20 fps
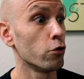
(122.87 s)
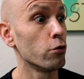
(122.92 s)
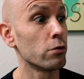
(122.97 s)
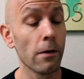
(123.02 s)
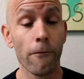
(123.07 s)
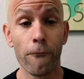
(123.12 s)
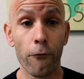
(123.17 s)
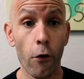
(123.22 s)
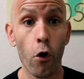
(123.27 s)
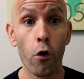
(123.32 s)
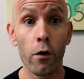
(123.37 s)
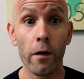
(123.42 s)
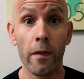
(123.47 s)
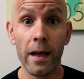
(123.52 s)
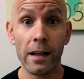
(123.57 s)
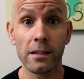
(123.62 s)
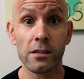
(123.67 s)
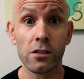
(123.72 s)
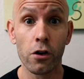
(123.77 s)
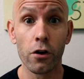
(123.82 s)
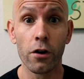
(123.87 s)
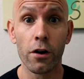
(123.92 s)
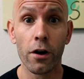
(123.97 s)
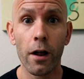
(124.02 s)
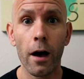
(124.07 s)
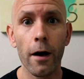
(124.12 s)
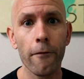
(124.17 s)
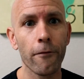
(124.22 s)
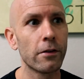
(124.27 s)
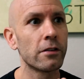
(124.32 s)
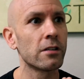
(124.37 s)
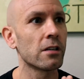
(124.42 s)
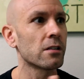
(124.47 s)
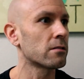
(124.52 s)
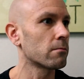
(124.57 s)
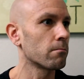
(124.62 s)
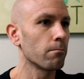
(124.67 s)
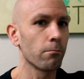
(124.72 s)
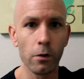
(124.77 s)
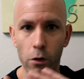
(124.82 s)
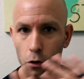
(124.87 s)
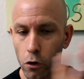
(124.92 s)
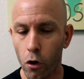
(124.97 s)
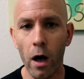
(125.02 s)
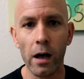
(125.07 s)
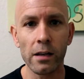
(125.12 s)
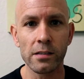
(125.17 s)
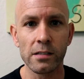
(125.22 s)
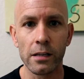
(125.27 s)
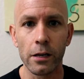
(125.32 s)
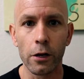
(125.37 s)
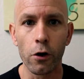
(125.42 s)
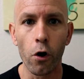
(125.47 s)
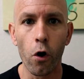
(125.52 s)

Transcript: use a phone and that's good enough and just glossing it